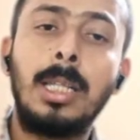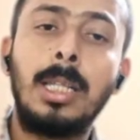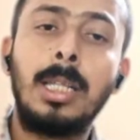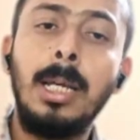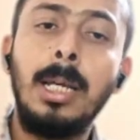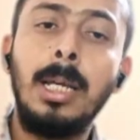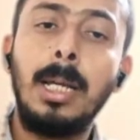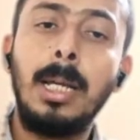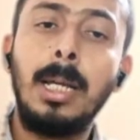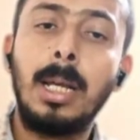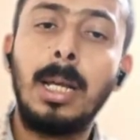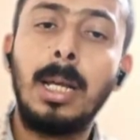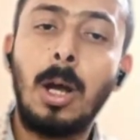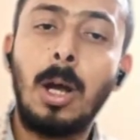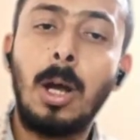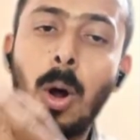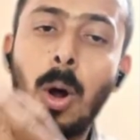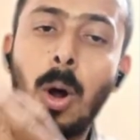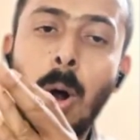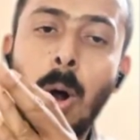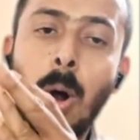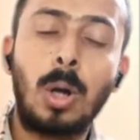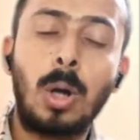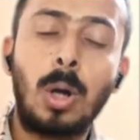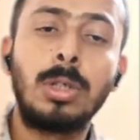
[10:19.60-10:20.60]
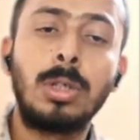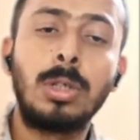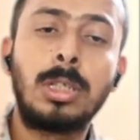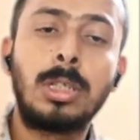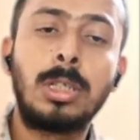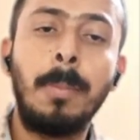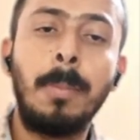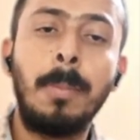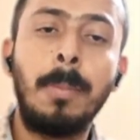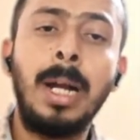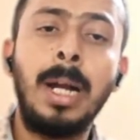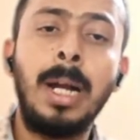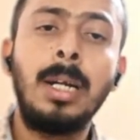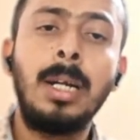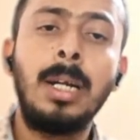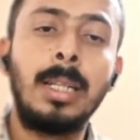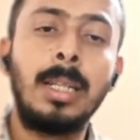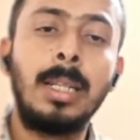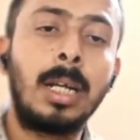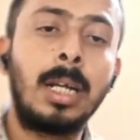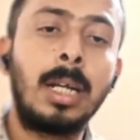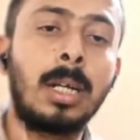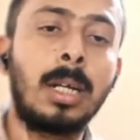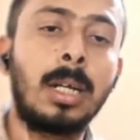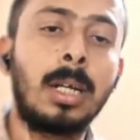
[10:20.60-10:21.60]
the auto
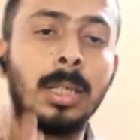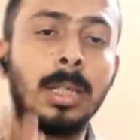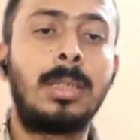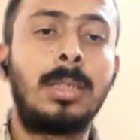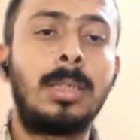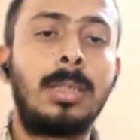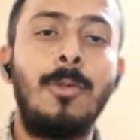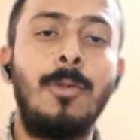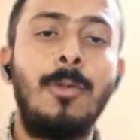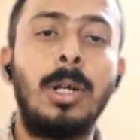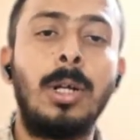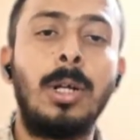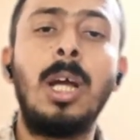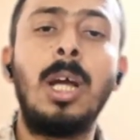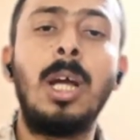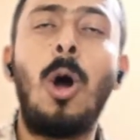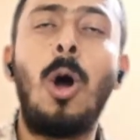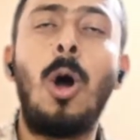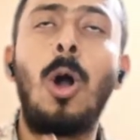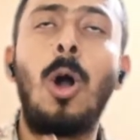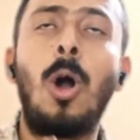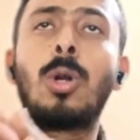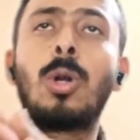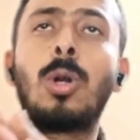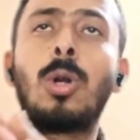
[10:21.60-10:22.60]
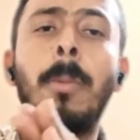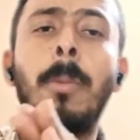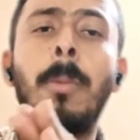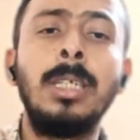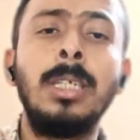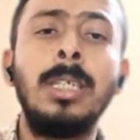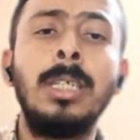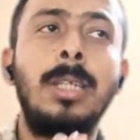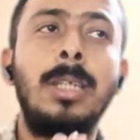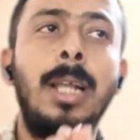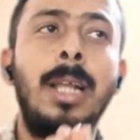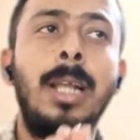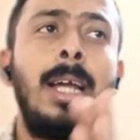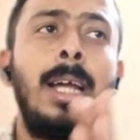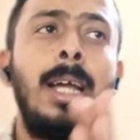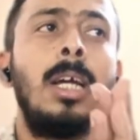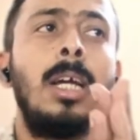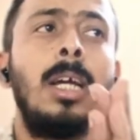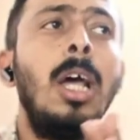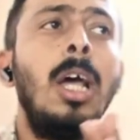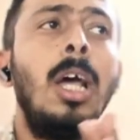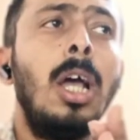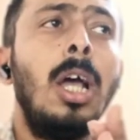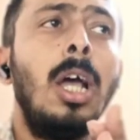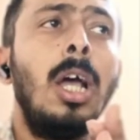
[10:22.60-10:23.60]
subnet and the custom one. The auto
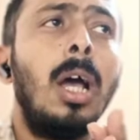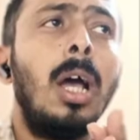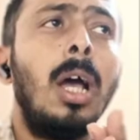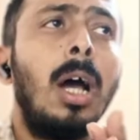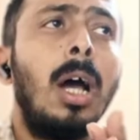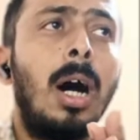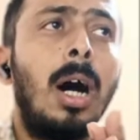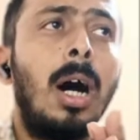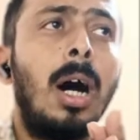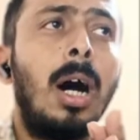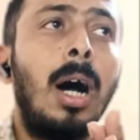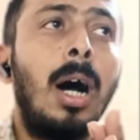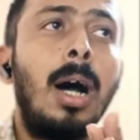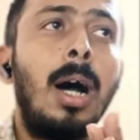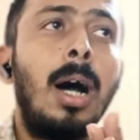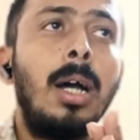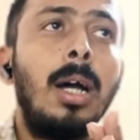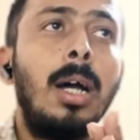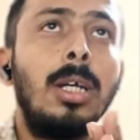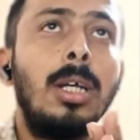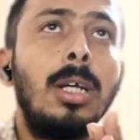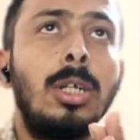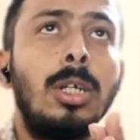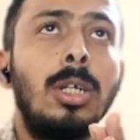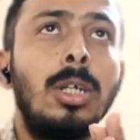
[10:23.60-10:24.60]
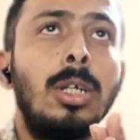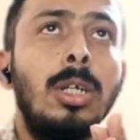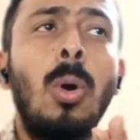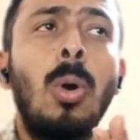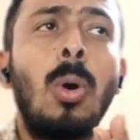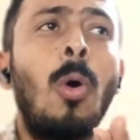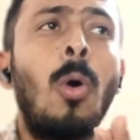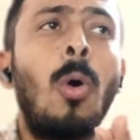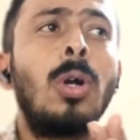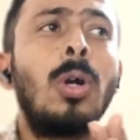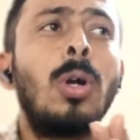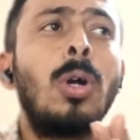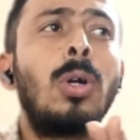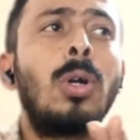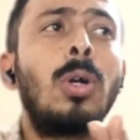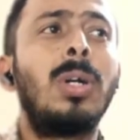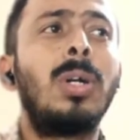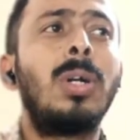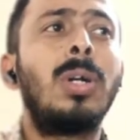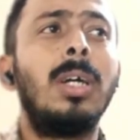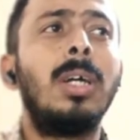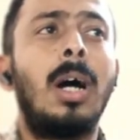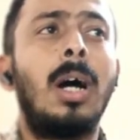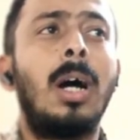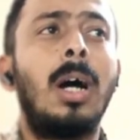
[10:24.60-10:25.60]
means like uh, you
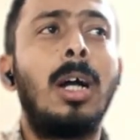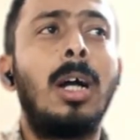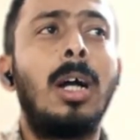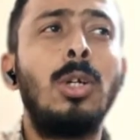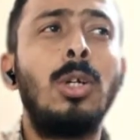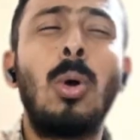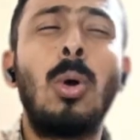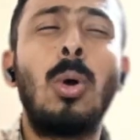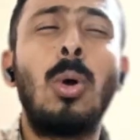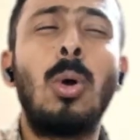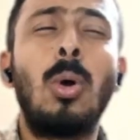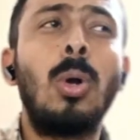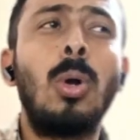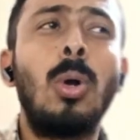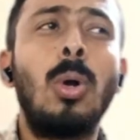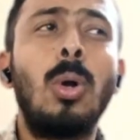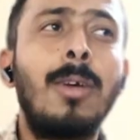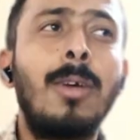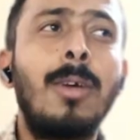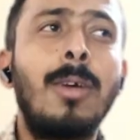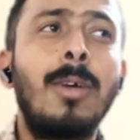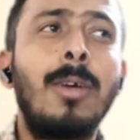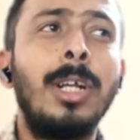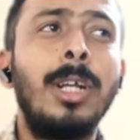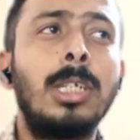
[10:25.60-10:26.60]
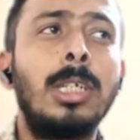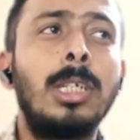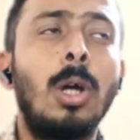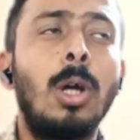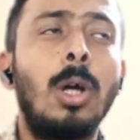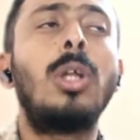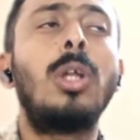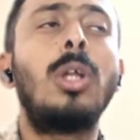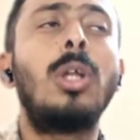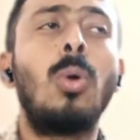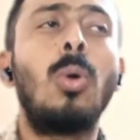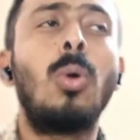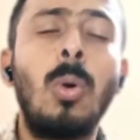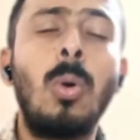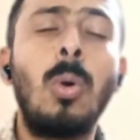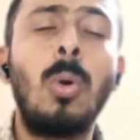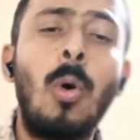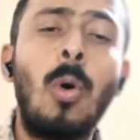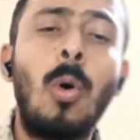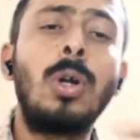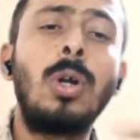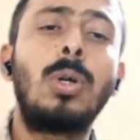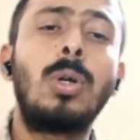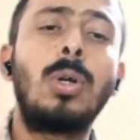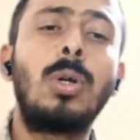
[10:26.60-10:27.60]
don't want to you don't know like which,
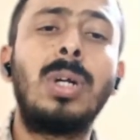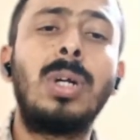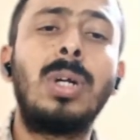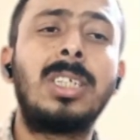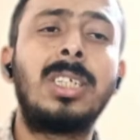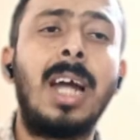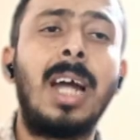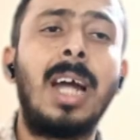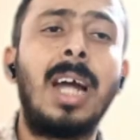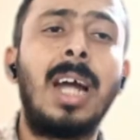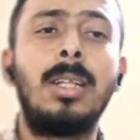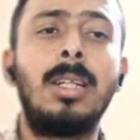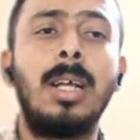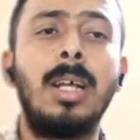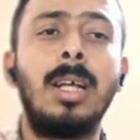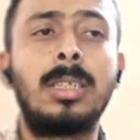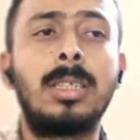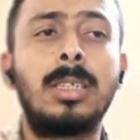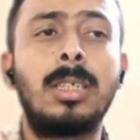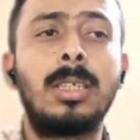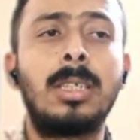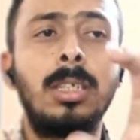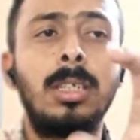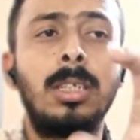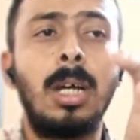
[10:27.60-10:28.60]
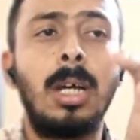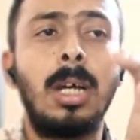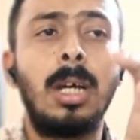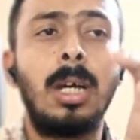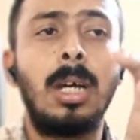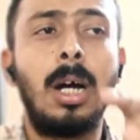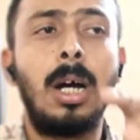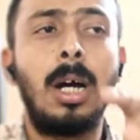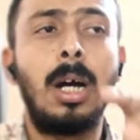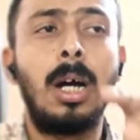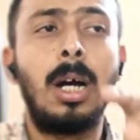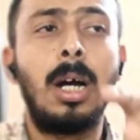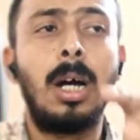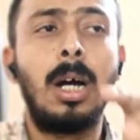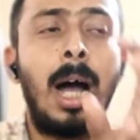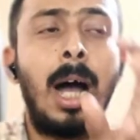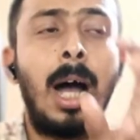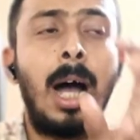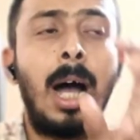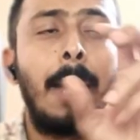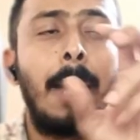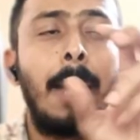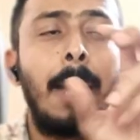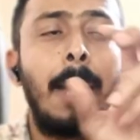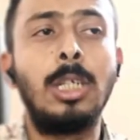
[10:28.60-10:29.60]
or you don't want to decide this
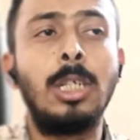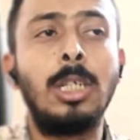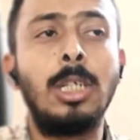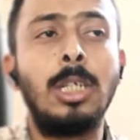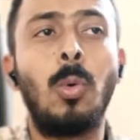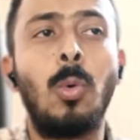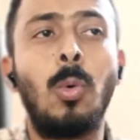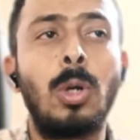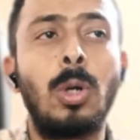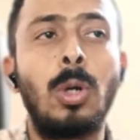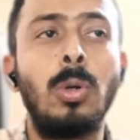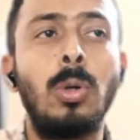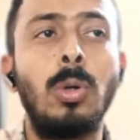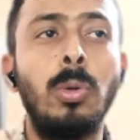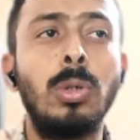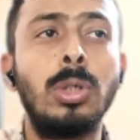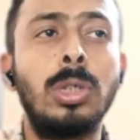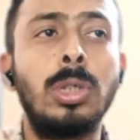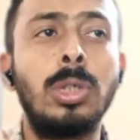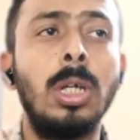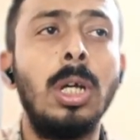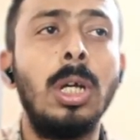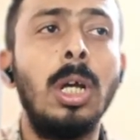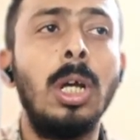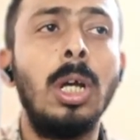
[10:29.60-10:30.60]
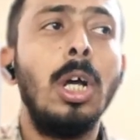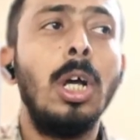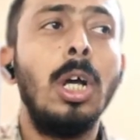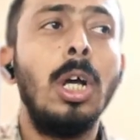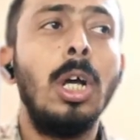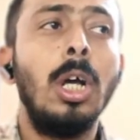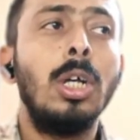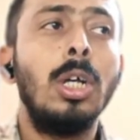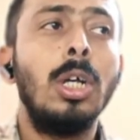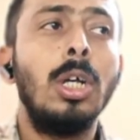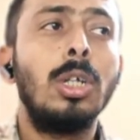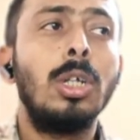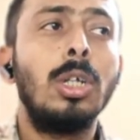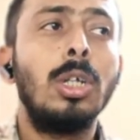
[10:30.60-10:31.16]
IP range you want to use.